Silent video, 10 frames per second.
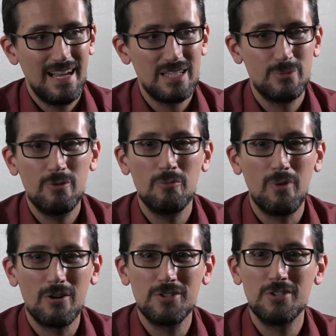as we were
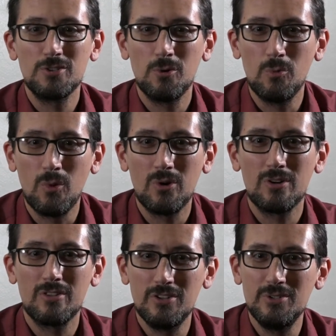marching
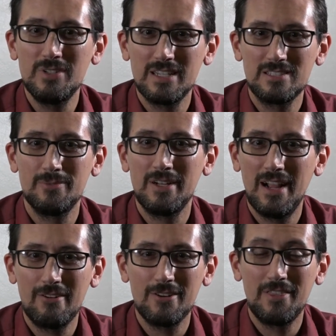toward the New
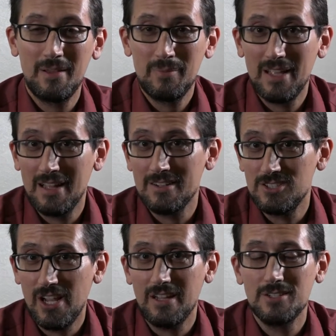Testament era, that began to
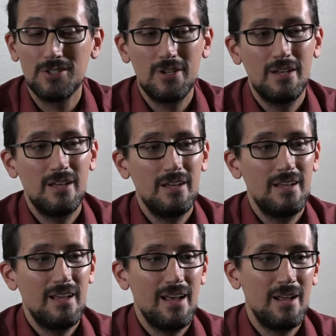change.
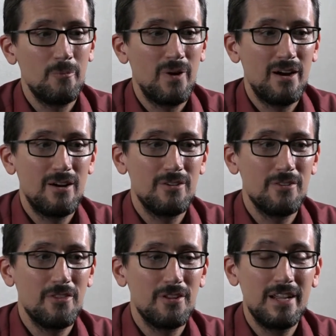And
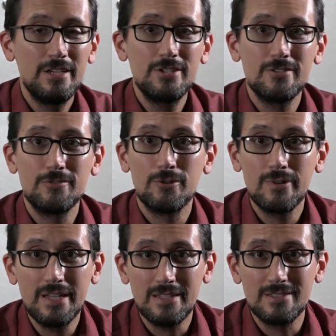while the nation of
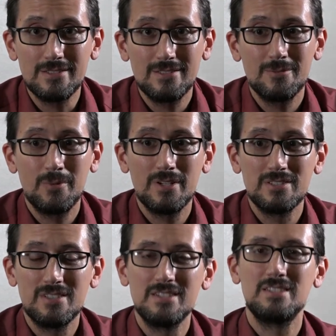Greece
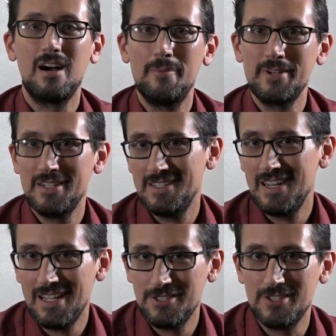was the dominant
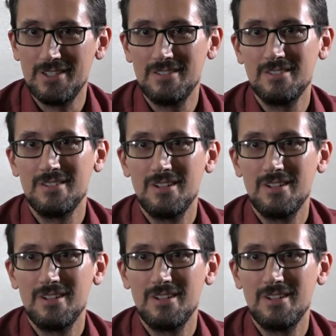nation